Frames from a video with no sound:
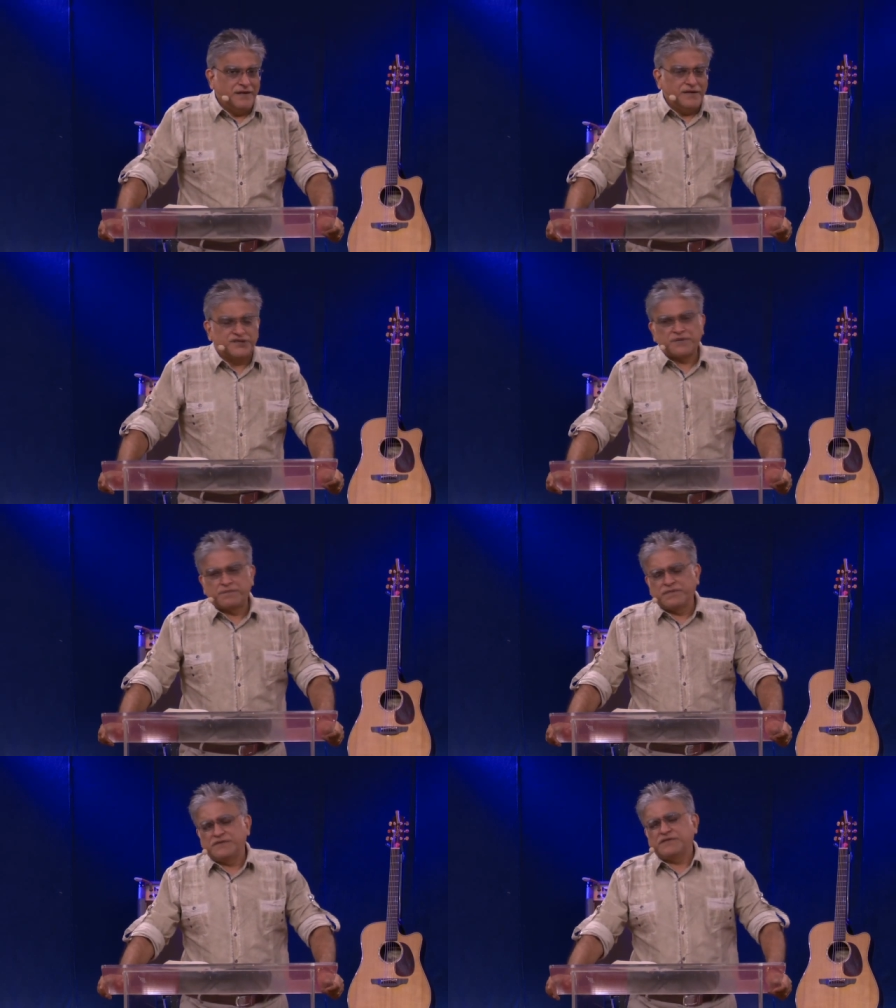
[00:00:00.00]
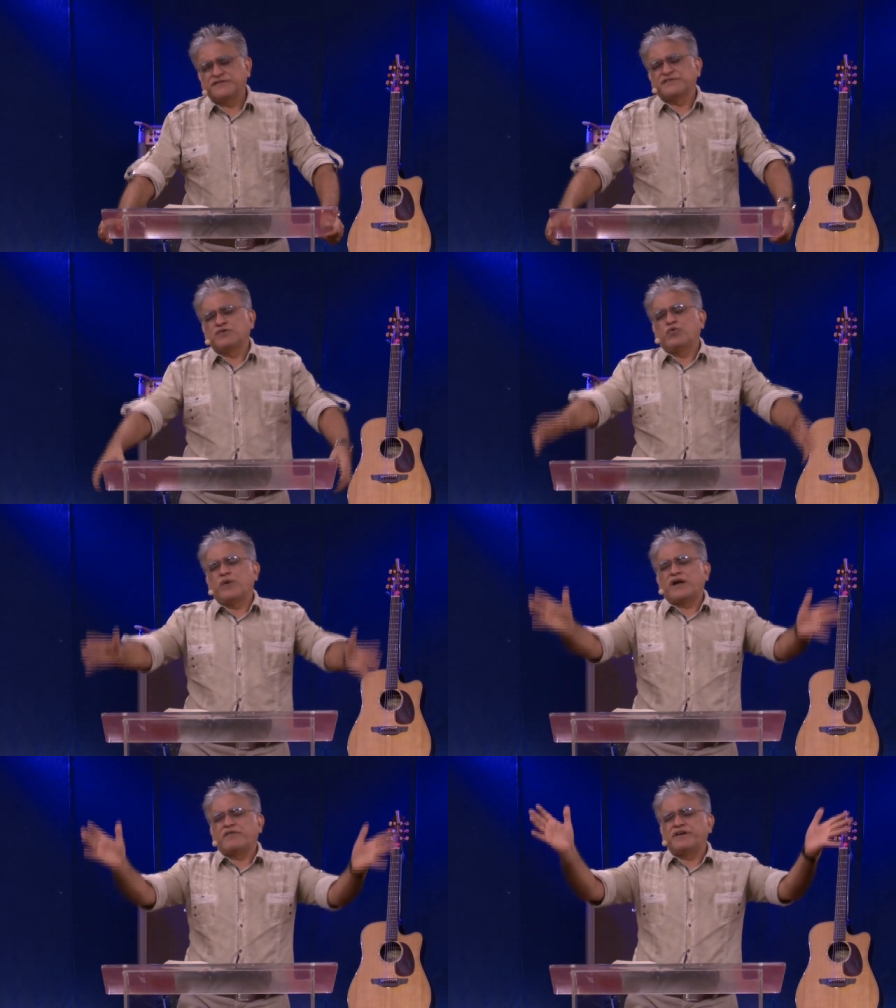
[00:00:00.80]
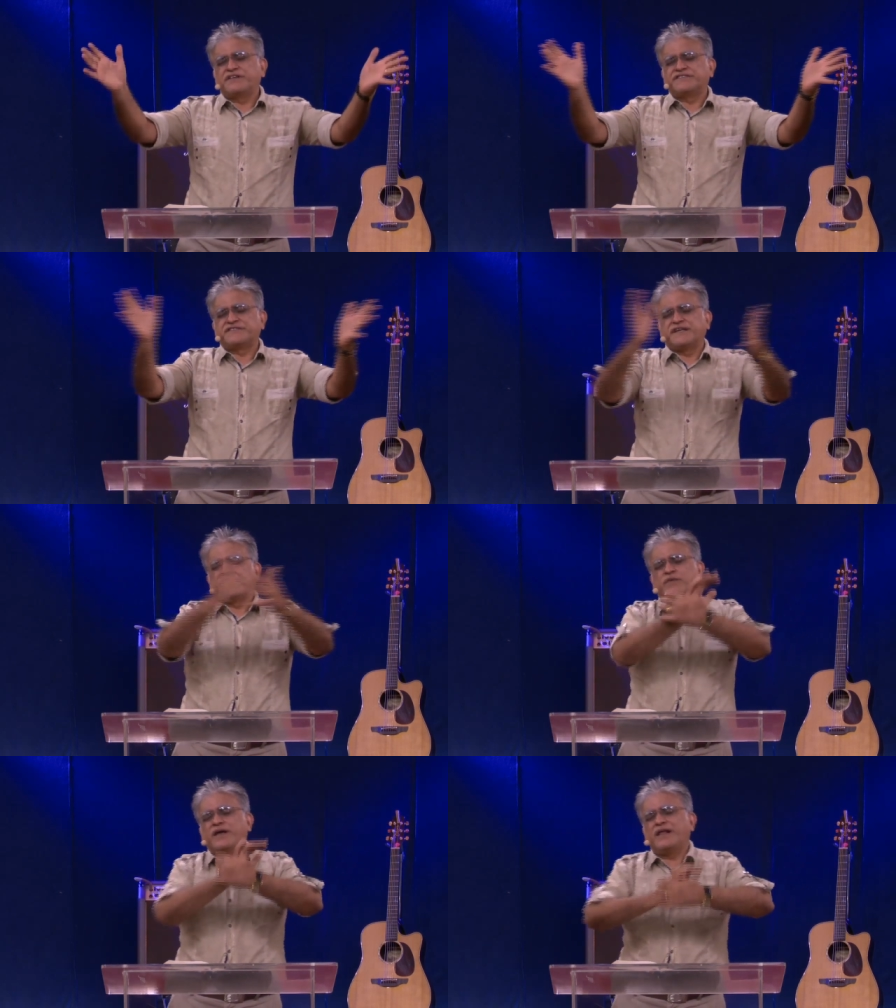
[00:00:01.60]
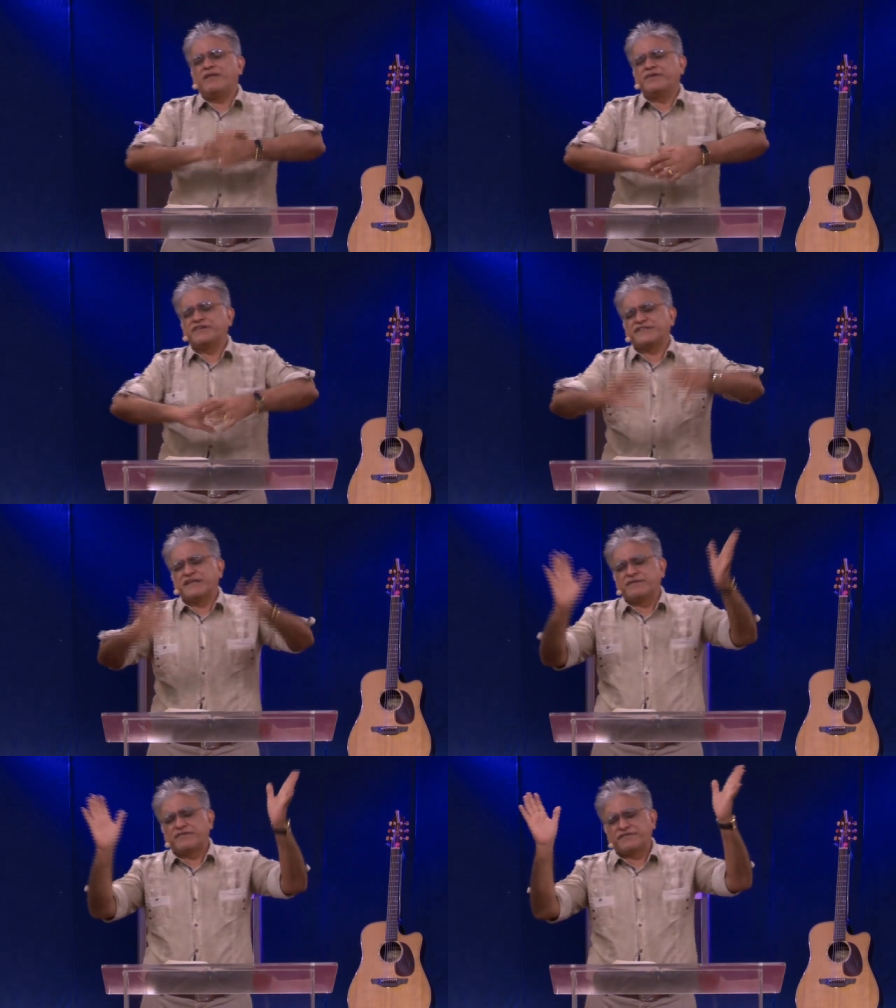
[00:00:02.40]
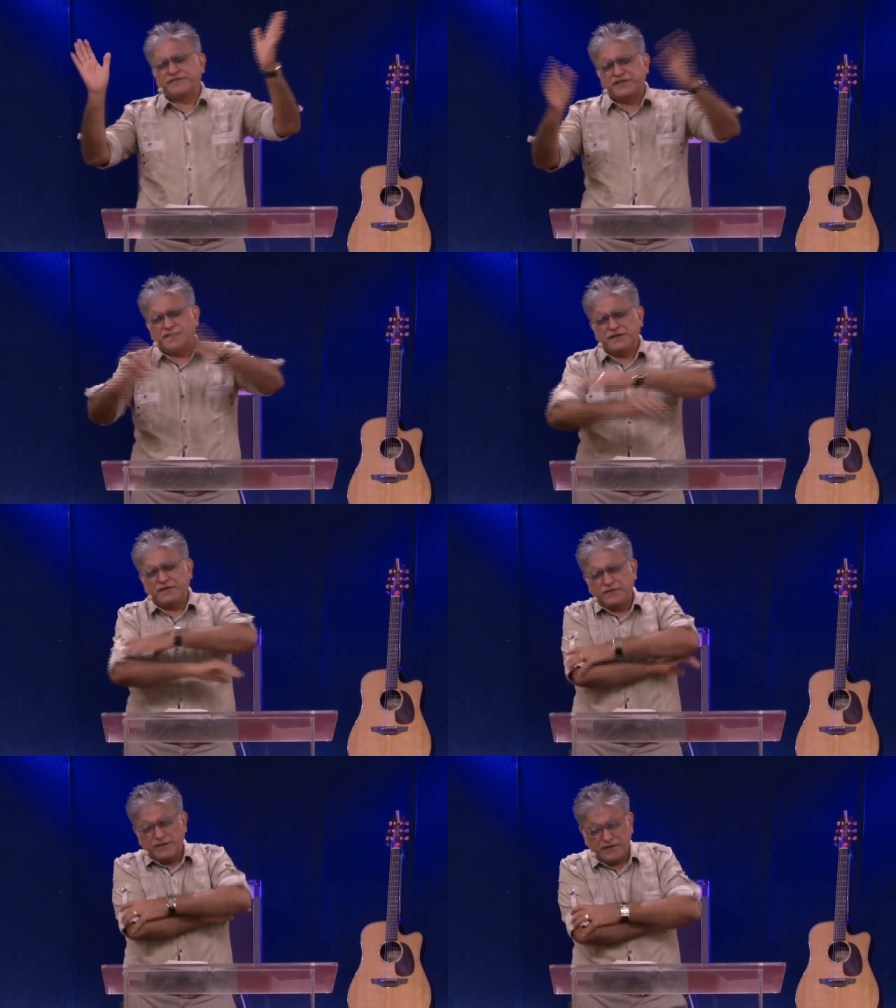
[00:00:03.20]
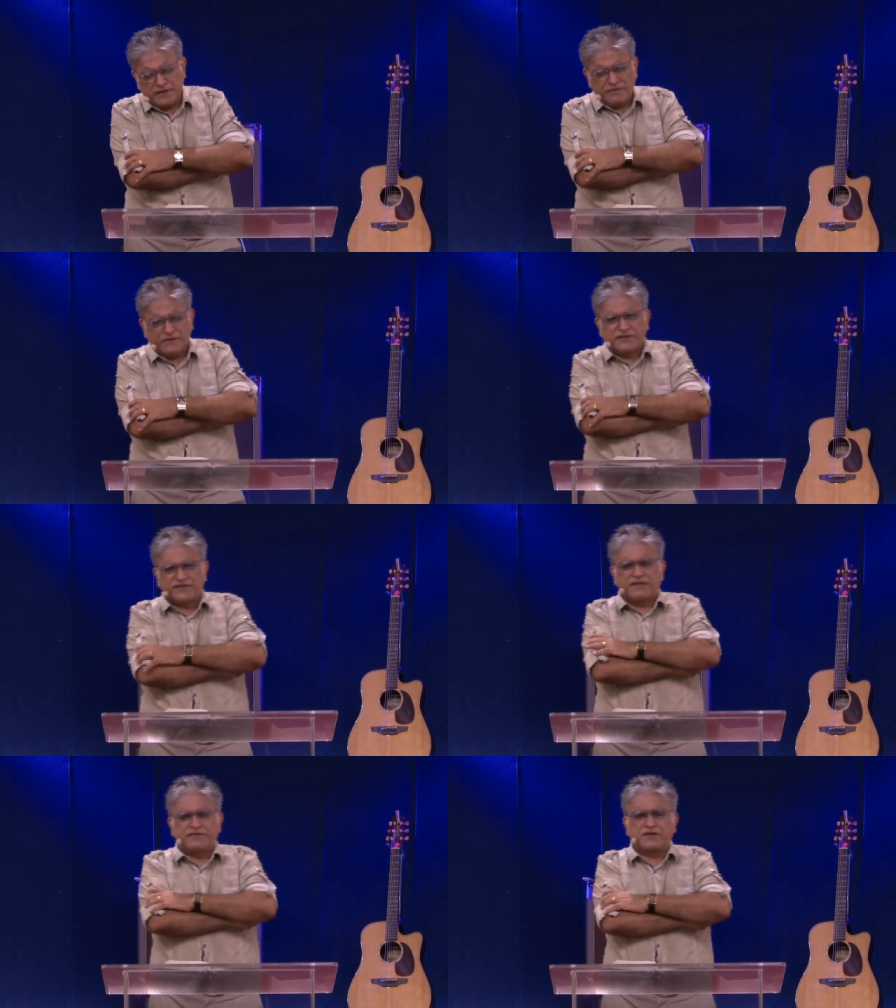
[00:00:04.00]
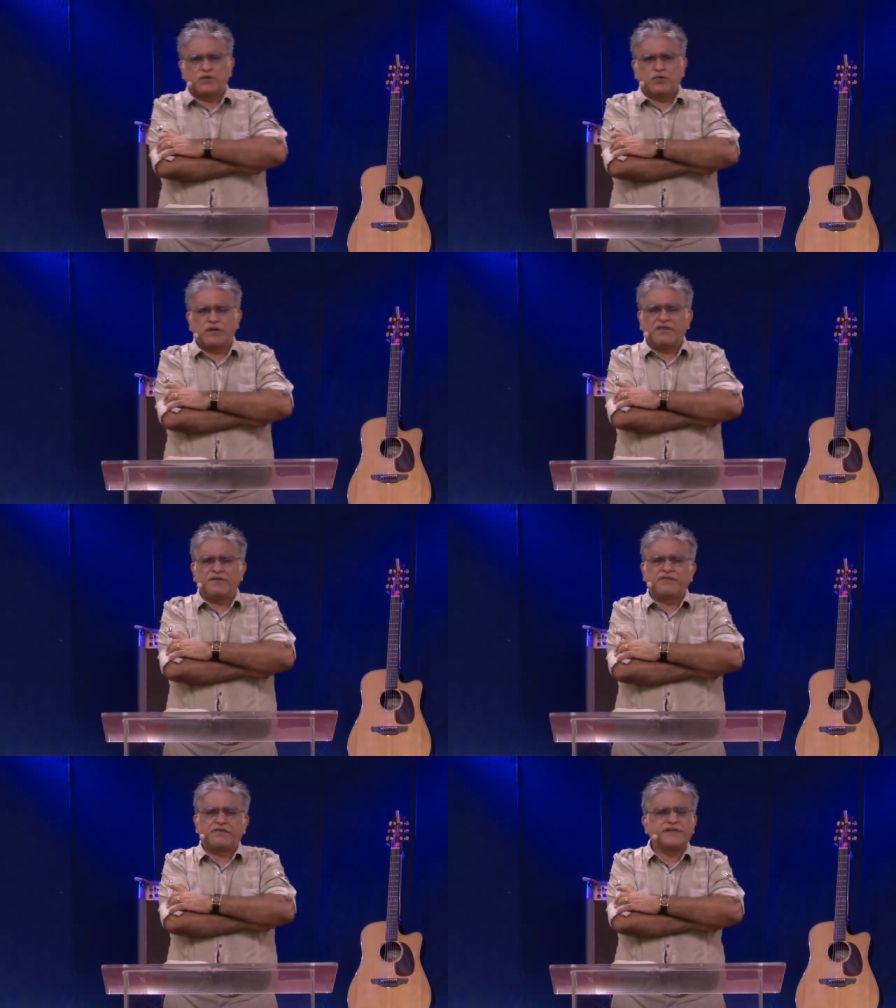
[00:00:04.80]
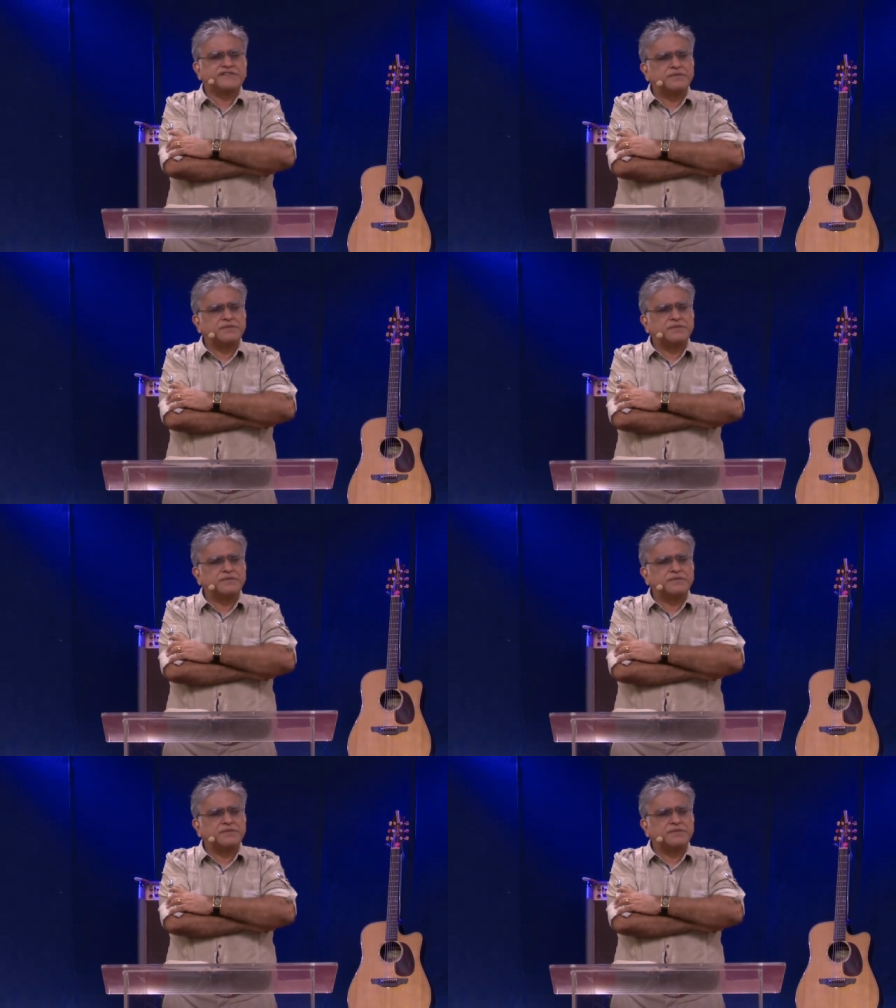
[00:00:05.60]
The ship doesn't go wherever it sails. Well, we'll just leave it alone. Even if it is